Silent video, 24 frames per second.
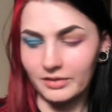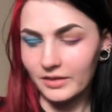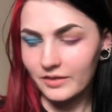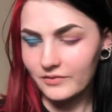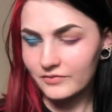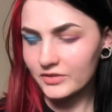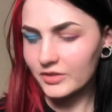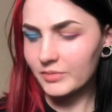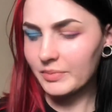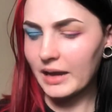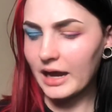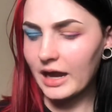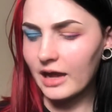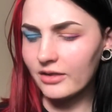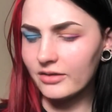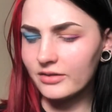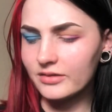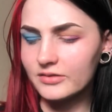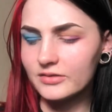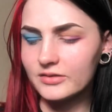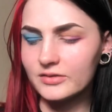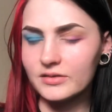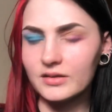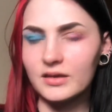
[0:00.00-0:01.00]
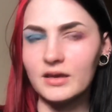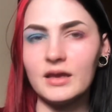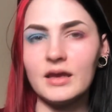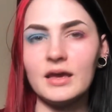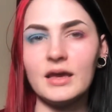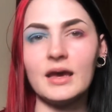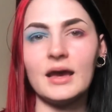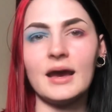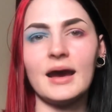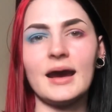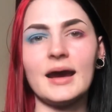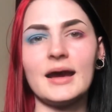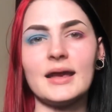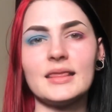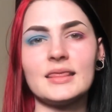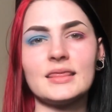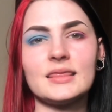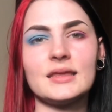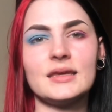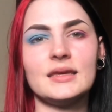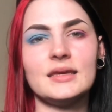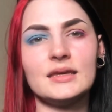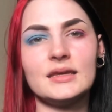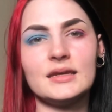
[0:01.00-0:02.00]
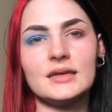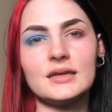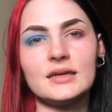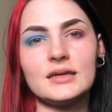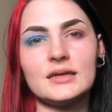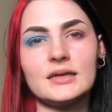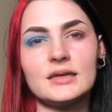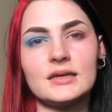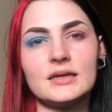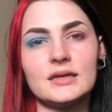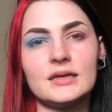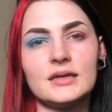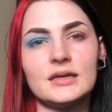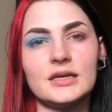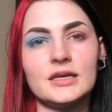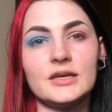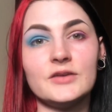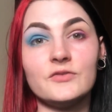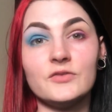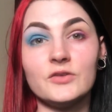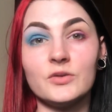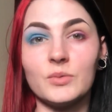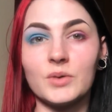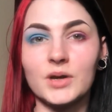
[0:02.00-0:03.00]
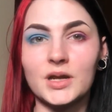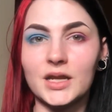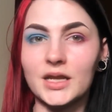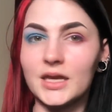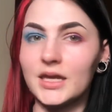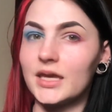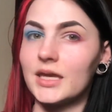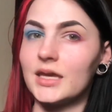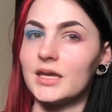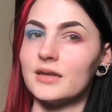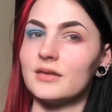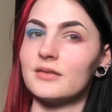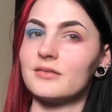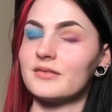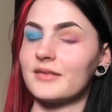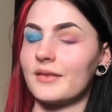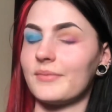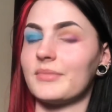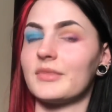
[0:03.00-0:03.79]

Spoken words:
I think if you want to get something from his collection,